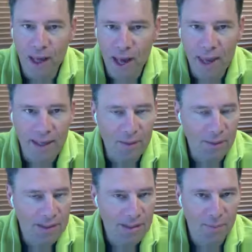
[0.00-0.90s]
It could
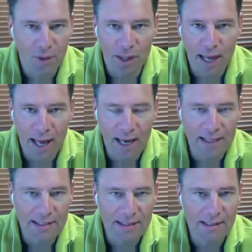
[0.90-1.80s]
be as simple
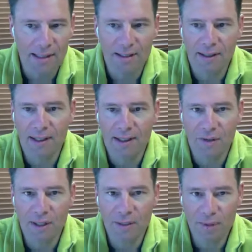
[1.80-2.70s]
as,
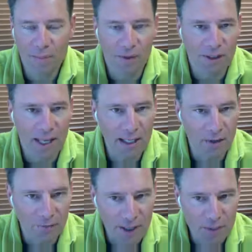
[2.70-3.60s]
getting people to like
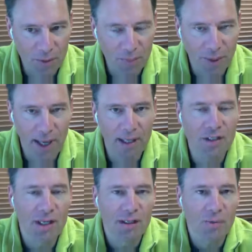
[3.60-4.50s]
your Facebook page,
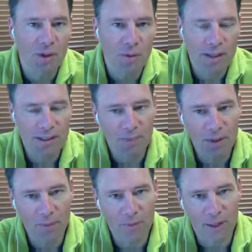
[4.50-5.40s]
requesting
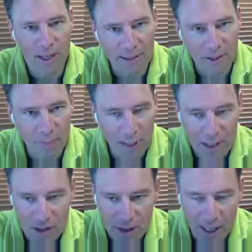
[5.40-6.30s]
people that like their
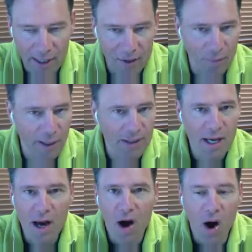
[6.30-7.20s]
page to like your page.
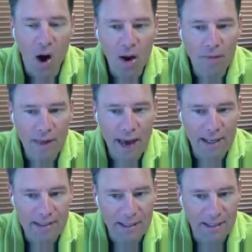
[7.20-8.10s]
All of that
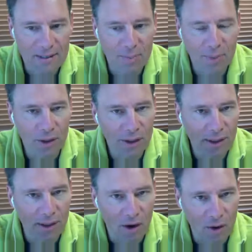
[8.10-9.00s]
is building
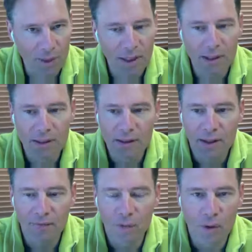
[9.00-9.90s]
an army
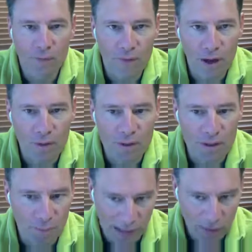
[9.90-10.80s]
of loyal followers to
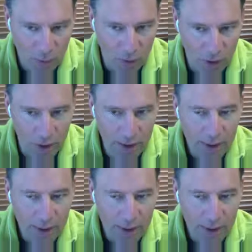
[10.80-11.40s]
spread the word.